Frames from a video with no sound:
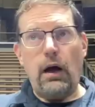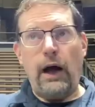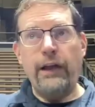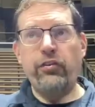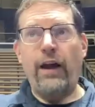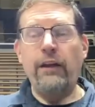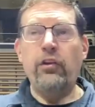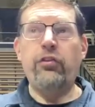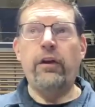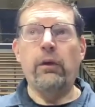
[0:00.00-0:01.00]
I
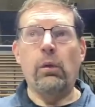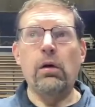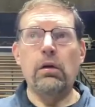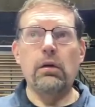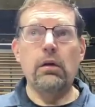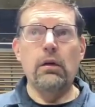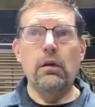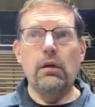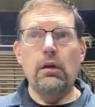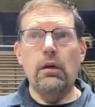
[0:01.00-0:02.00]
challenge you
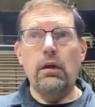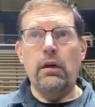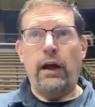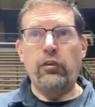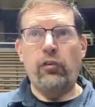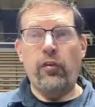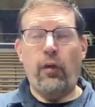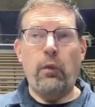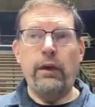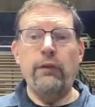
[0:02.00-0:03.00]
not just because I
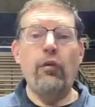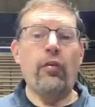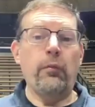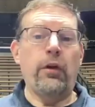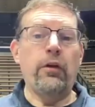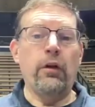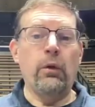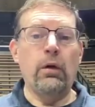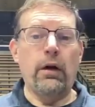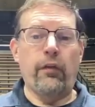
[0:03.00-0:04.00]
want to give you something to
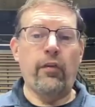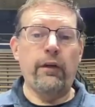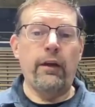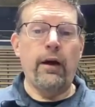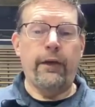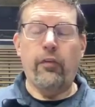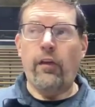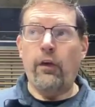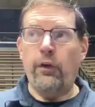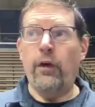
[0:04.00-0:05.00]
do on a Sunday night because I
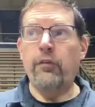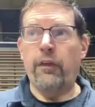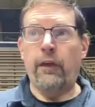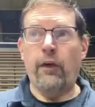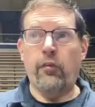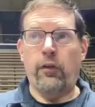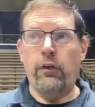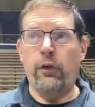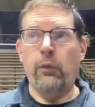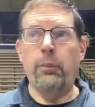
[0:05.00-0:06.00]
know you have nothing else to do,